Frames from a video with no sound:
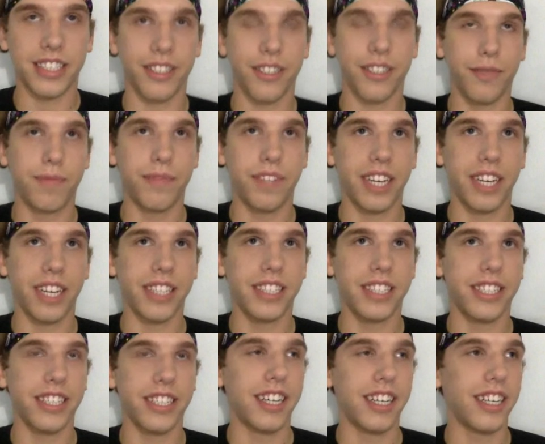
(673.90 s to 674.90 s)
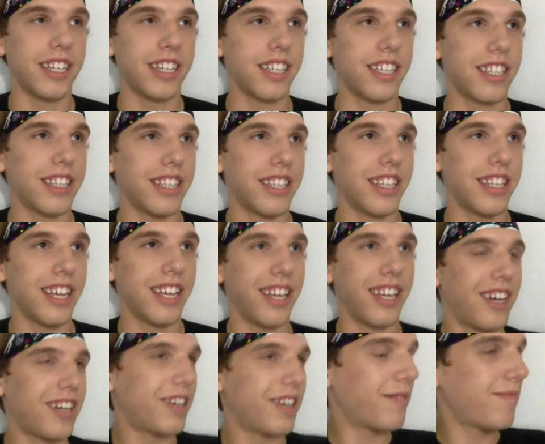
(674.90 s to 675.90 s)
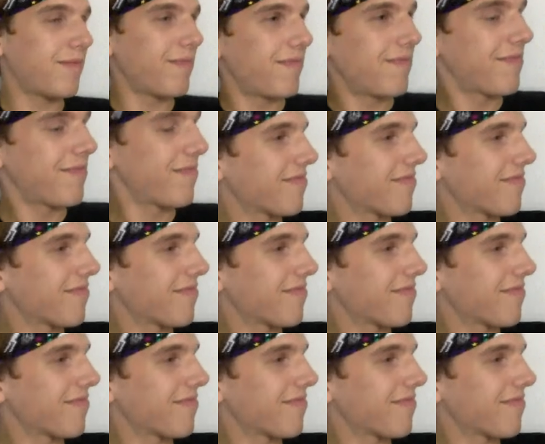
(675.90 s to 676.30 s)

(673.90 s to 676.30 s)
as a hoop dancer. I